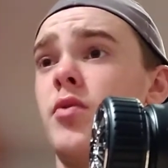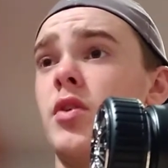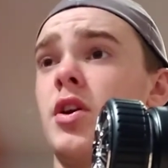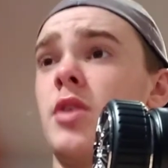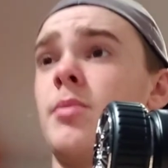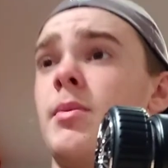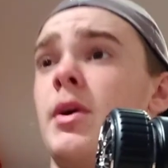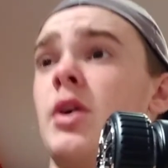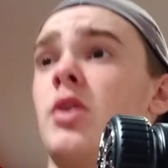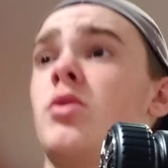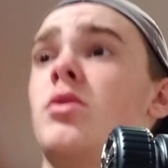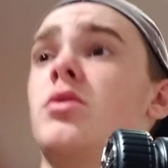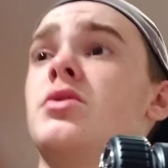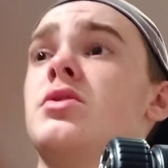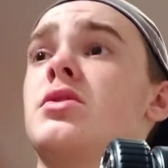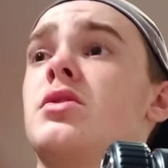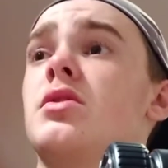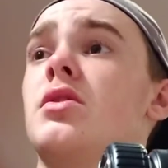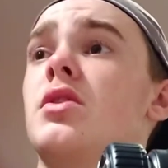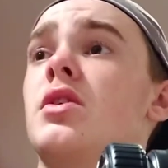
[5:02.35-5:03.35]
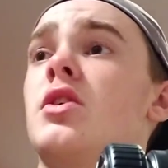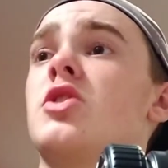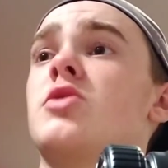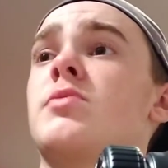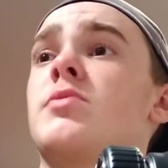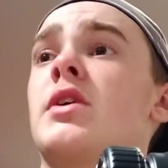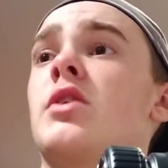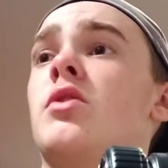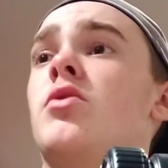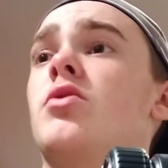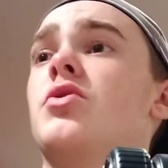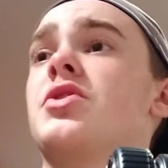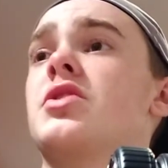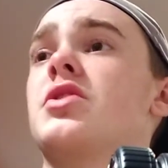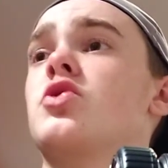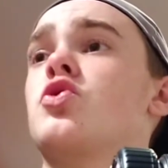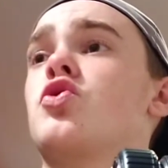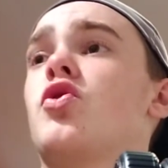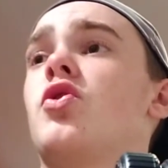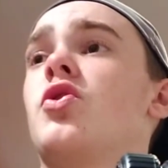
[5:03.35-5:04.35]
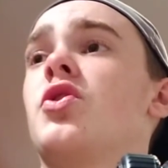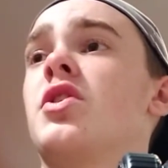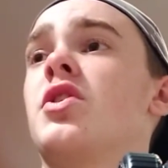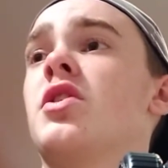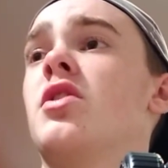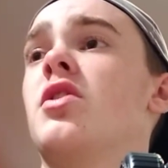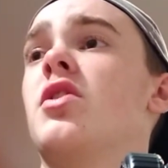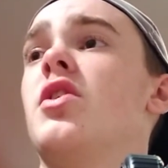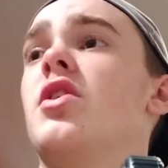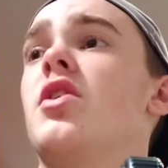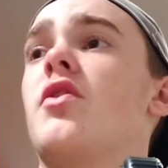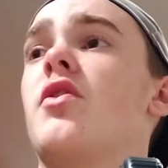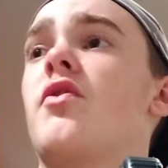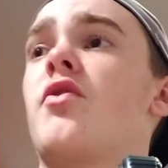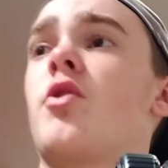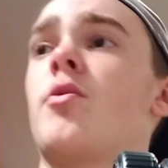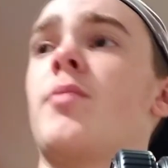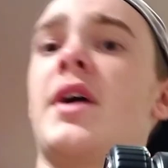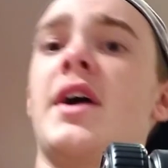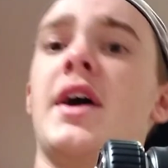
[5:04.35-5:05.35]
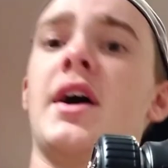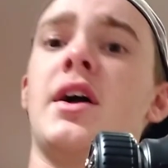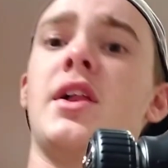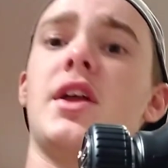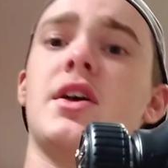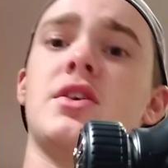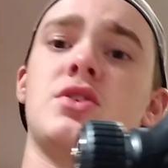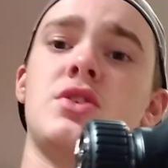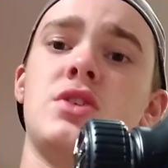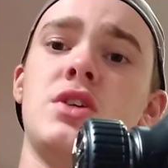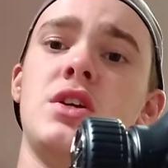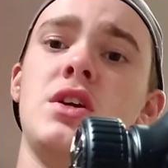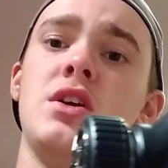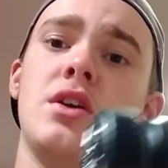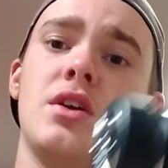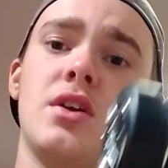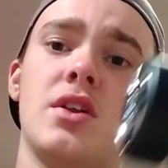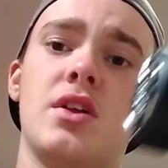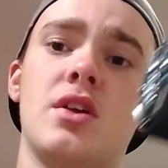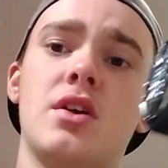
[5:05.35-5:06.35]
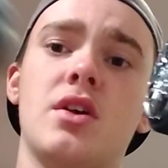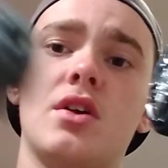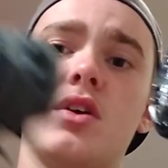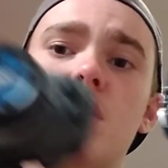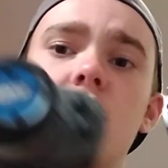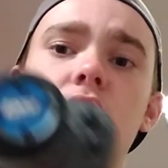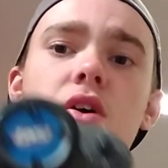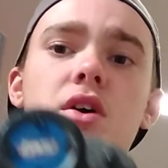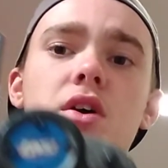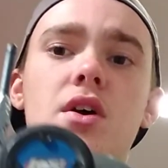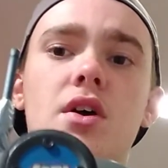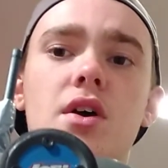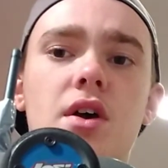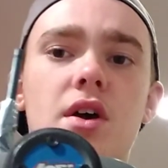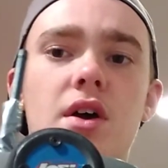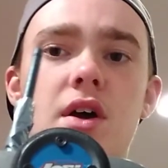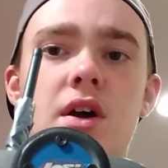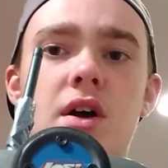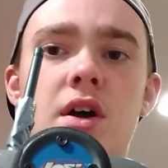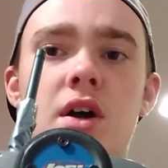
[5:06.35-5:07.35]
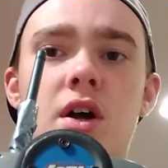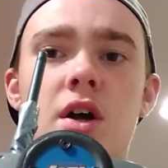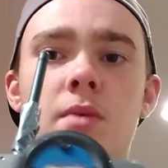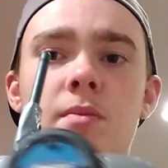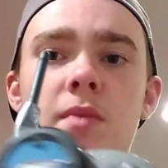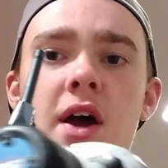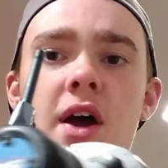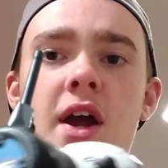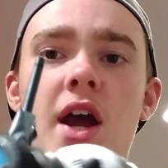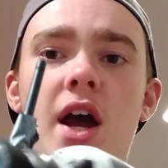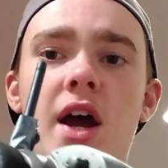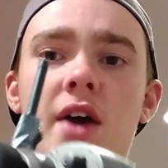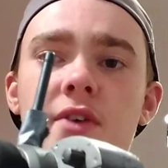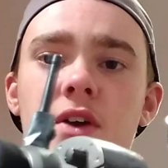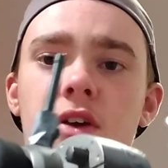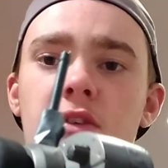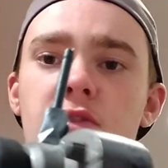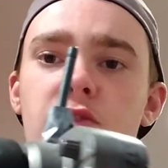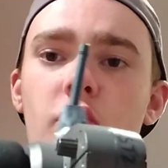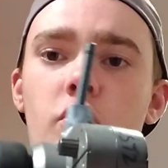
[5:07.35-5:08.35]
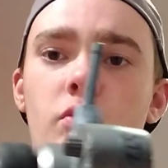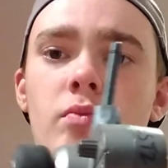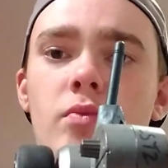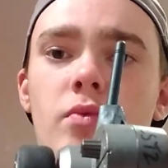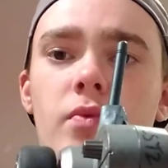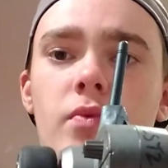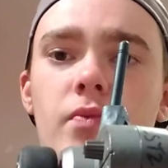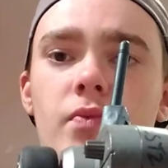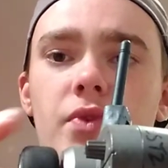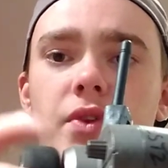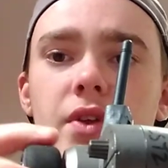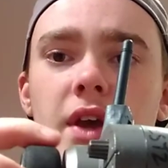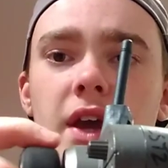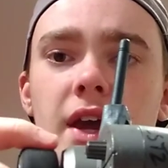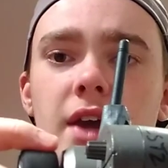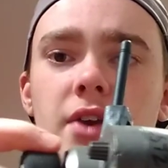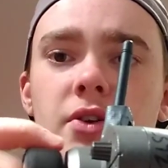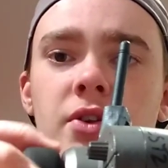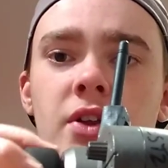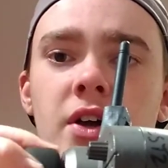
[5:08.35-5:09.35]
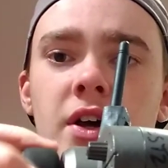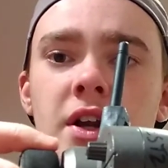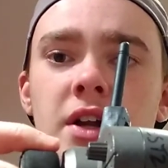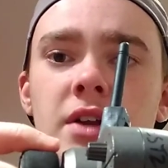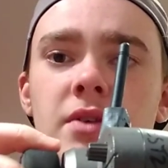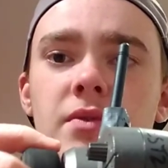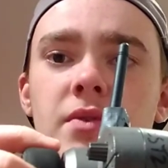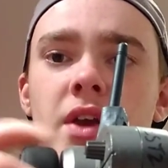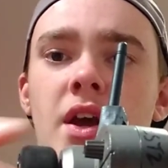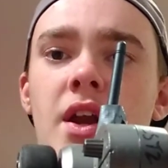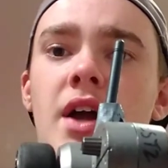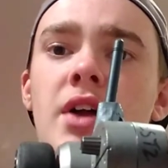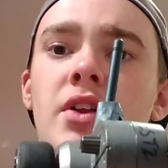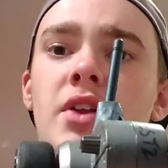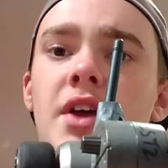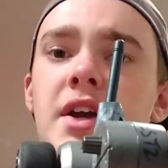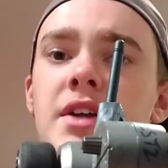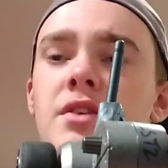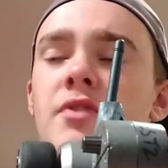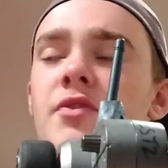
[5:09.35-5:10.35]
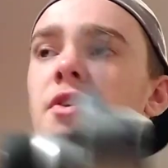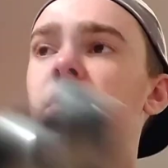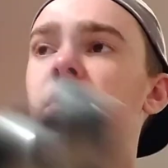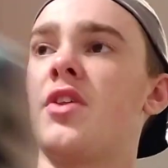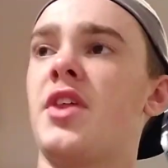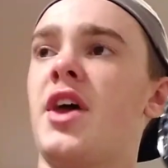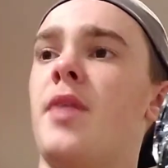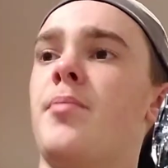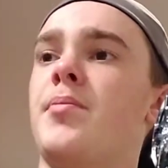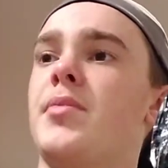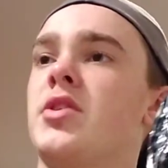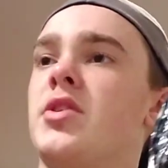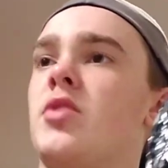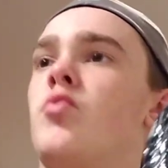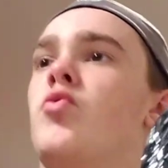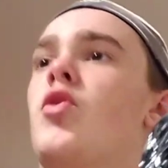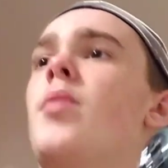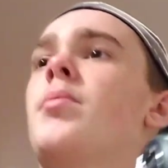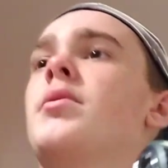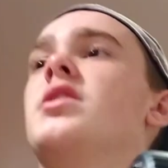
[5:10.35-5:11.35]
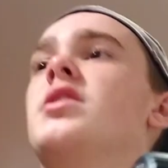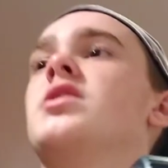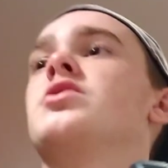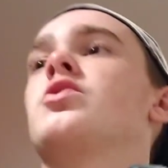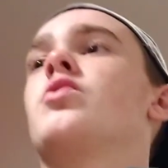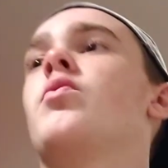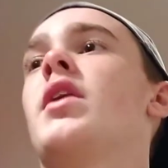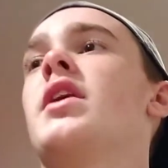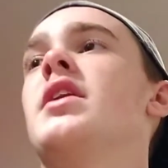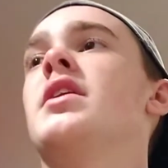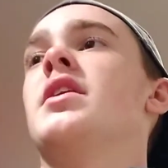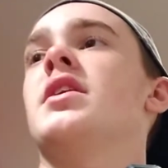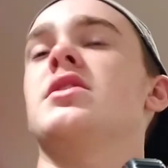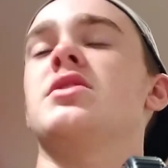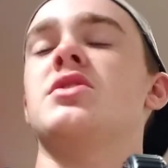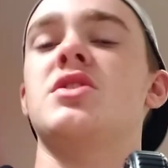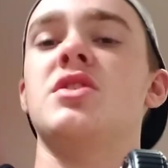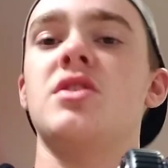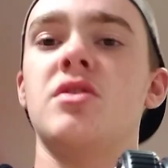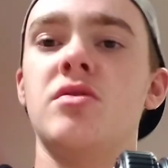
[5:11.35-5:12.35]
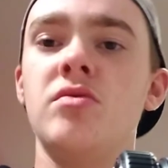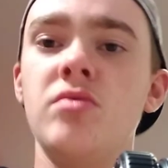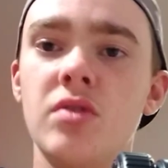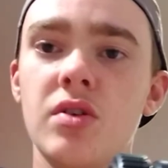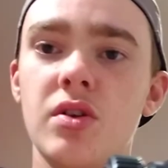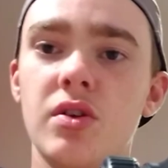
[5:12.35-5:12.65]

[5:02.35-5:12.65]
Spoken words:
one on my old. Here's my old controller for my LST. I have a foam handle on it, and I like the feel of that. But the rubber is quite nice too.